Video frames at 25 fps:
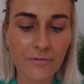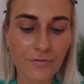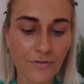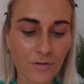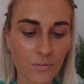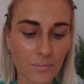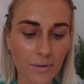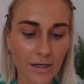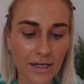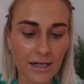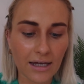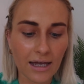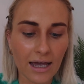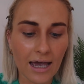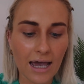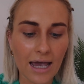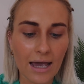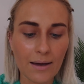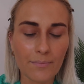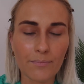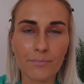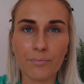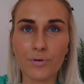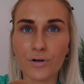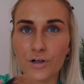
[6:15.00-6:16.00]
for me,
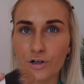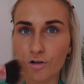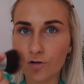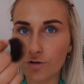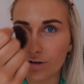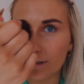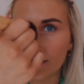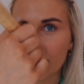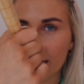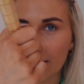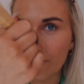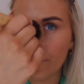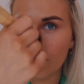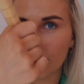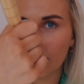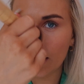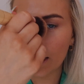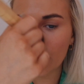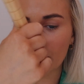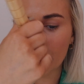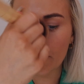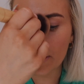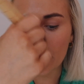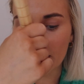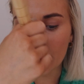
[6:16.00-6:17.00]
but it could
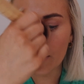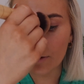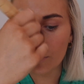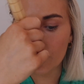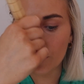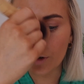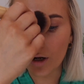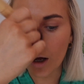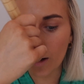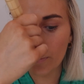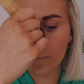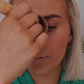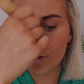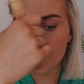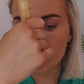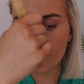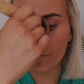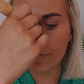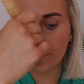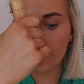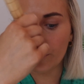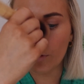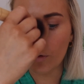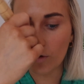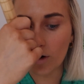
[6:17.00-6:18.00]
definitely be a good option
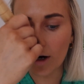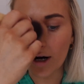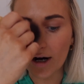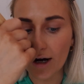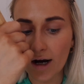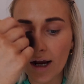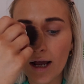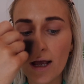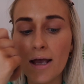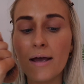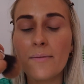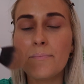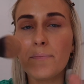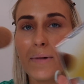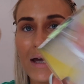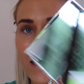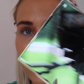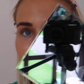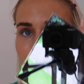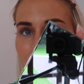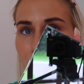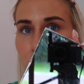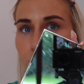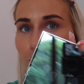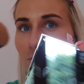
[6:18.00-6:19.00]
for
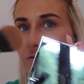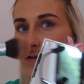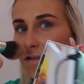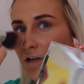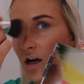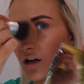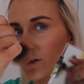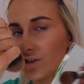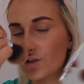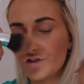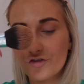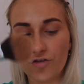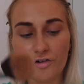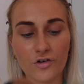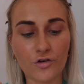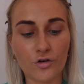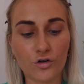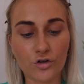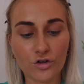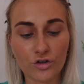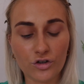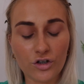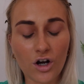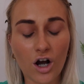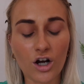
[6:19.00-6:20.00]
maybe nose
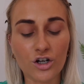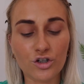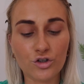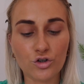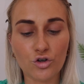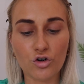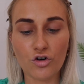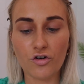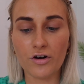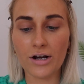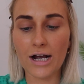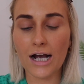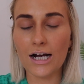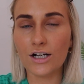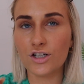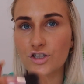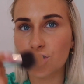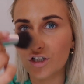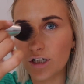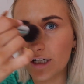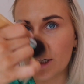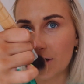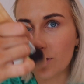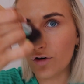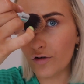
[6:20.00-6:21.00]
contouring
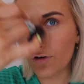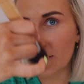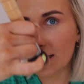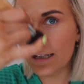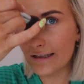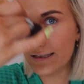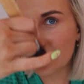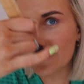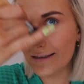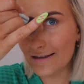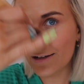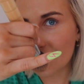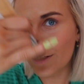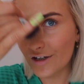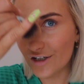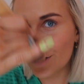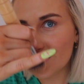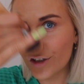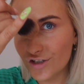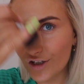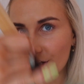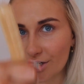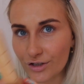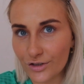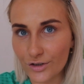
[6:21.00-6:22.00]
actually, or else as an
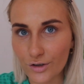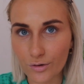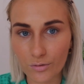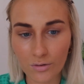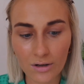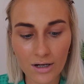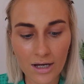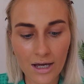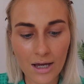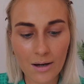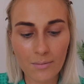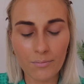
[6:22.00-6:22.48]
eyeshadow.